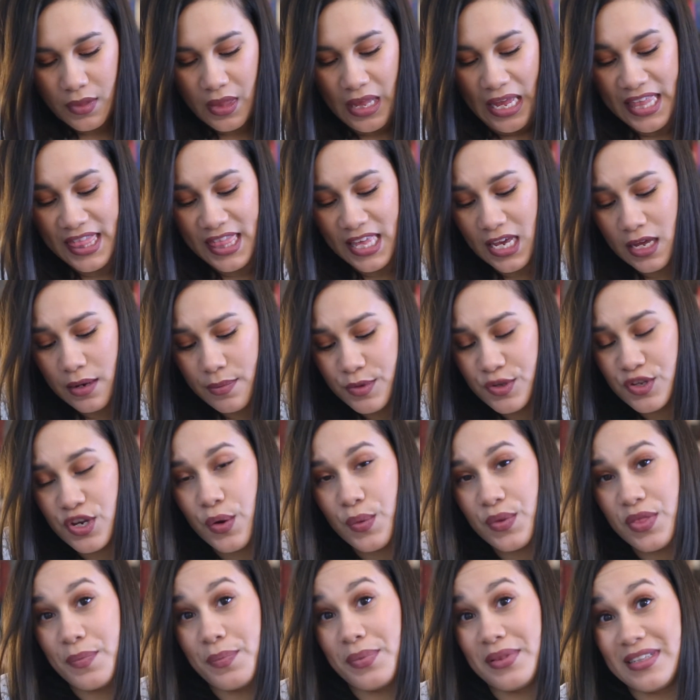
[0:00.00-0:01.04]
I think I'm going to start
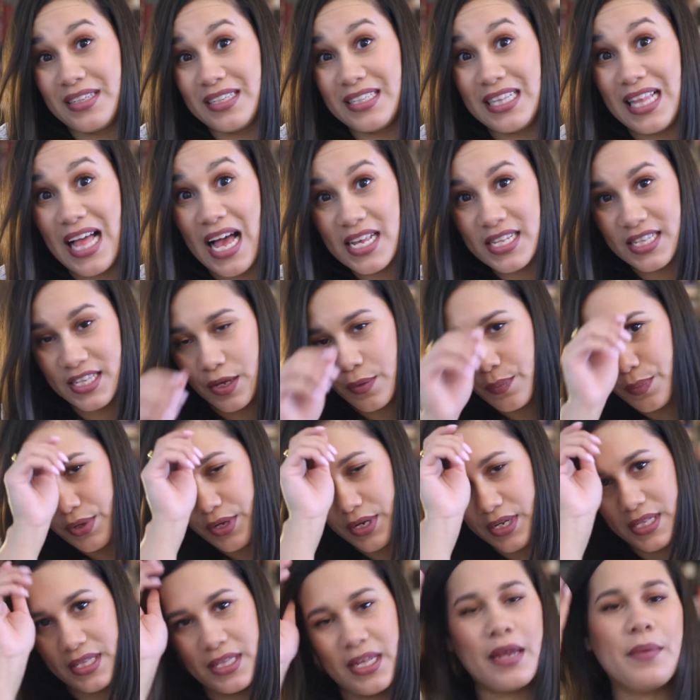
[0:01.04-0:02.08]
with the classic
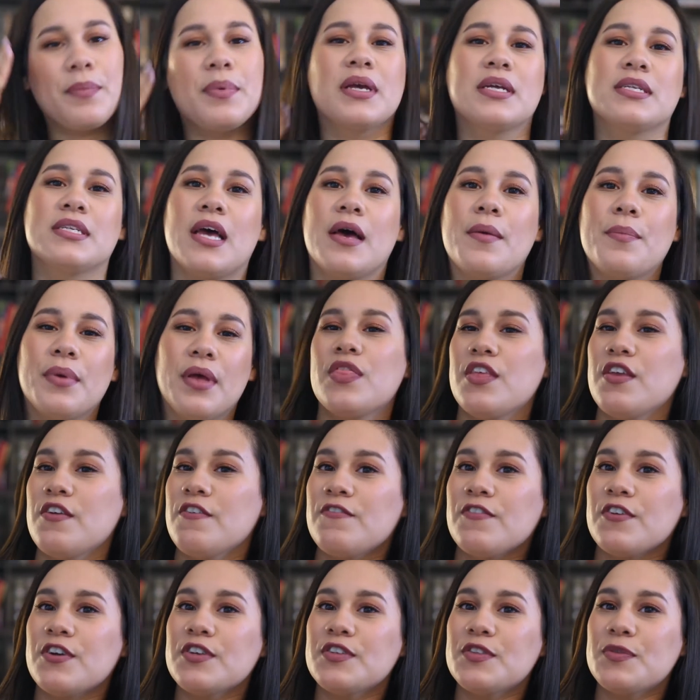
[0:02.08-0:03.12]
books that I picked up. The
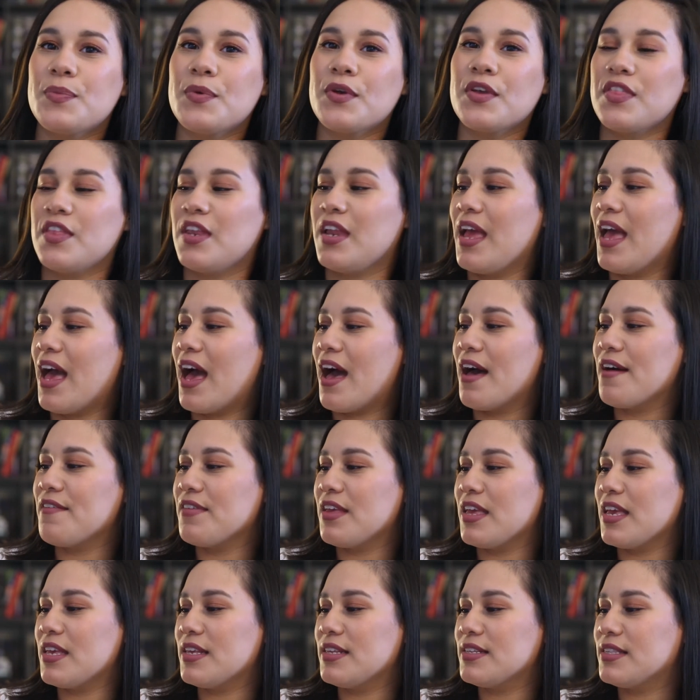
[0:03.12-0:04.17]
first book that I have
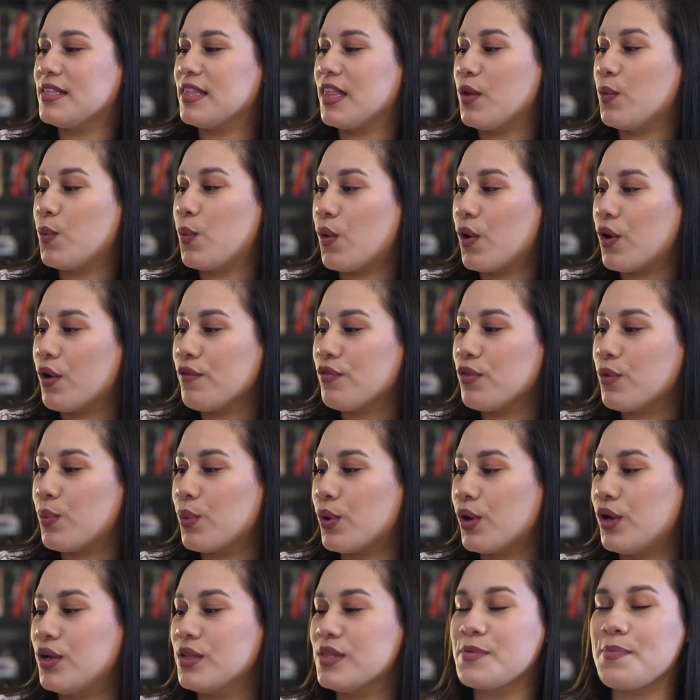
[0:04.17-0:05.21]
is The War of the
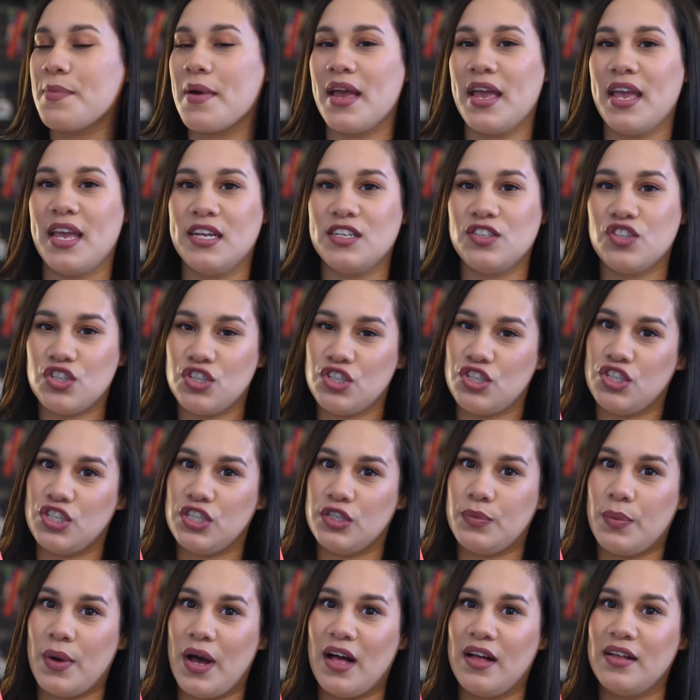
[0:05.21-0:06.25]
Worlds by
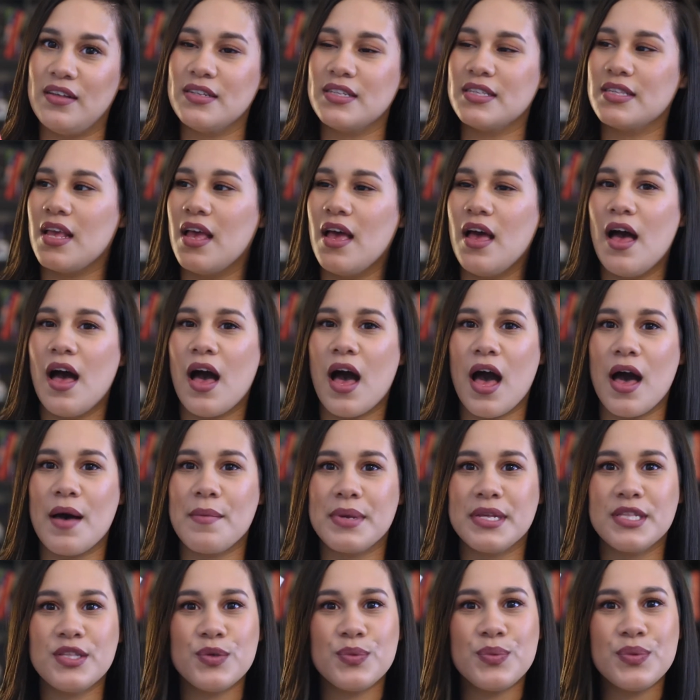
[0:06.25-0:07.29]
H.G. Wells.
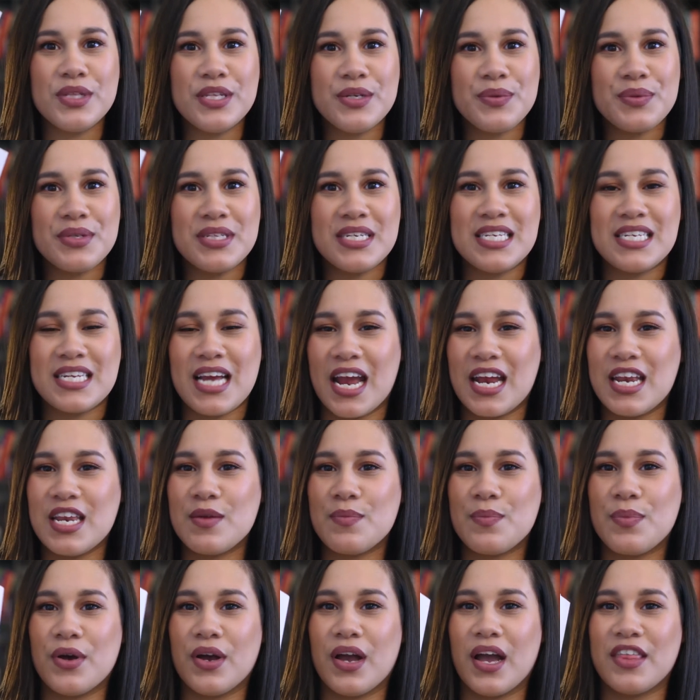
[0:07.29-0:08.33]
It's a really tiny
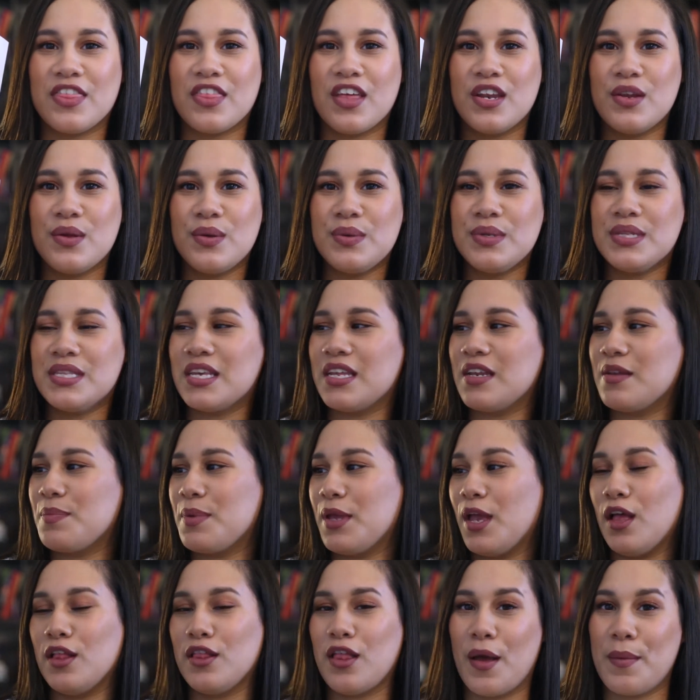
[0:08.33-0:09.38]
book. I thought it was going to
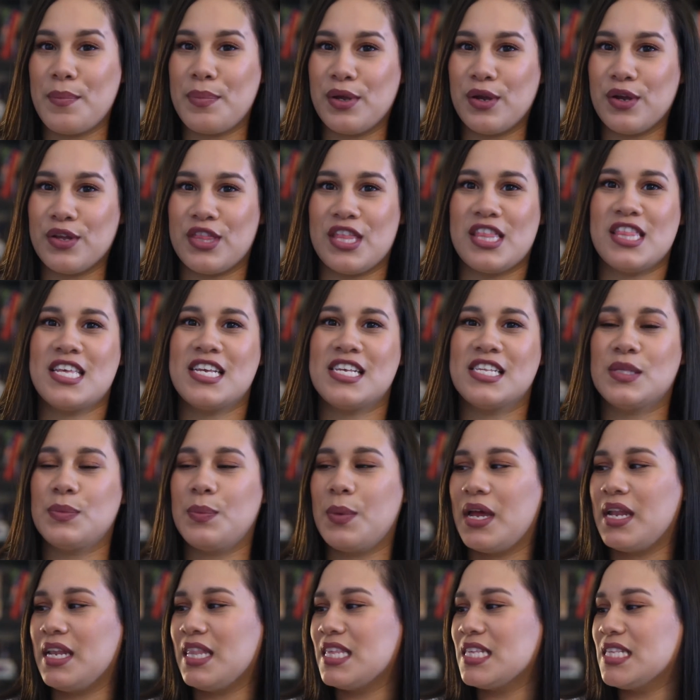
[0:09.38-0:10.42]
be a lot bigger than this,
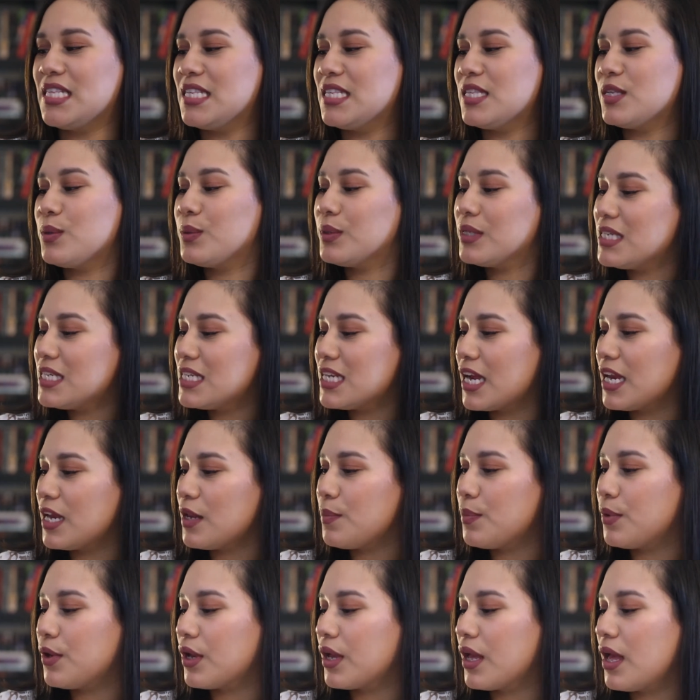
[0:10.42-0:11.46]
but this is a really tiny
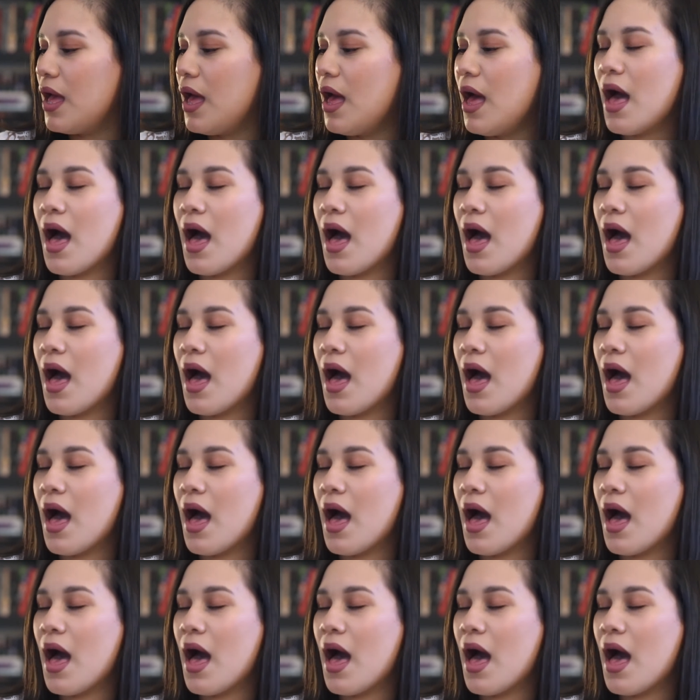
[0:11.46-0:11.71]
book.